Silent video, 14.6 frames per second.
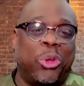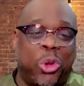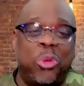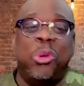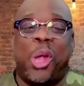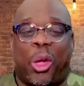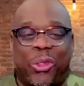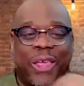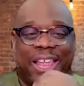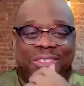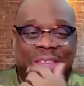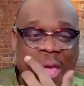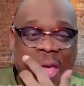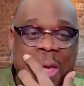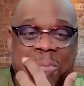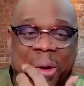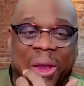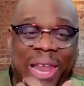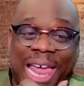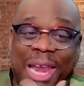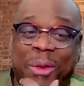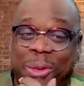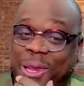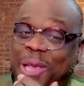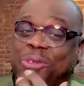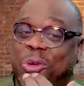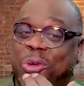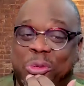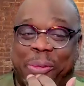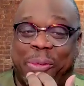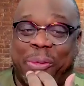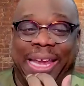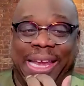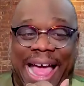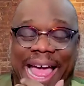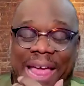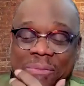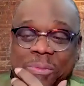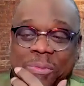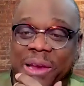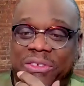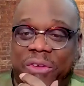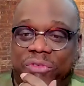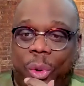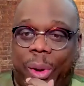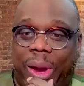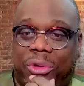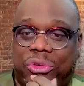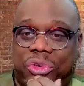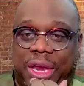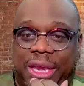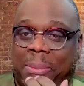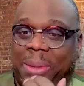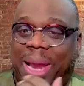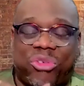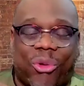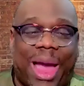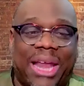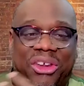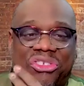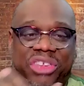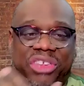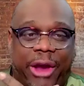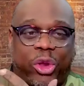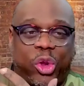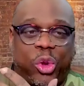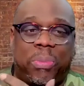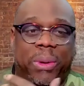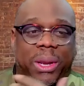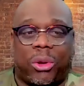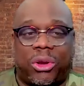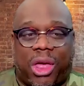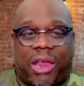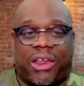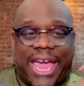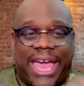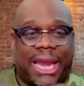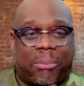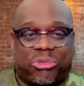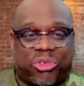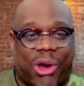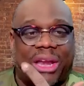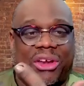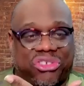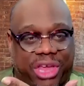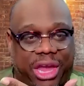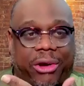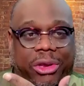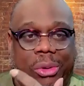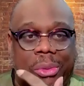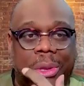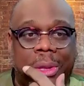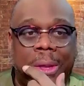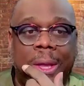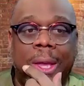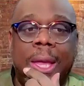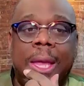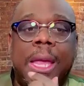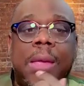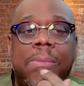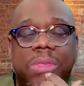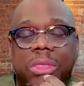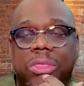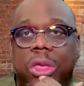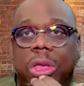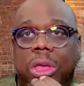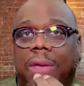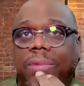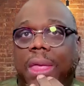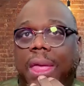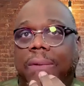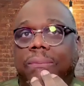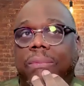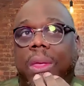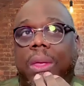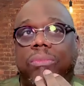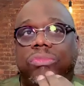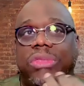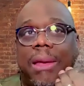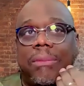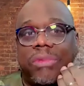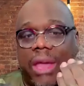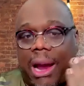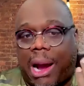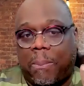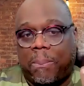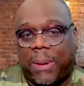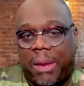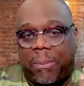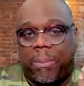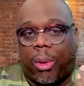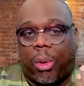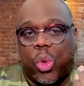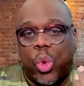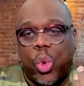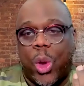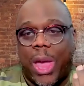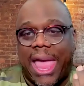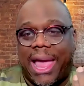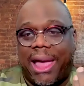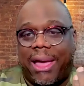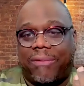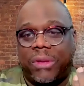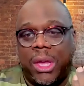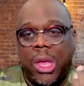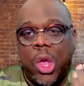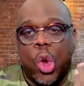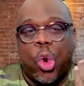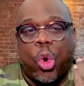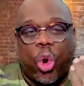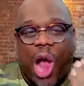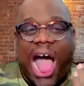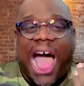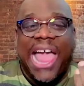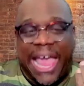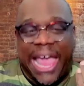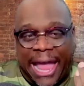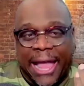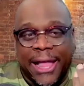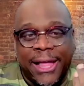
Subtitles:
know this, but a lot of listeners might not, especially if you're interested. And I'm not trying to scare you, but on the other hand, I'm trying to scare you. There are people who have crying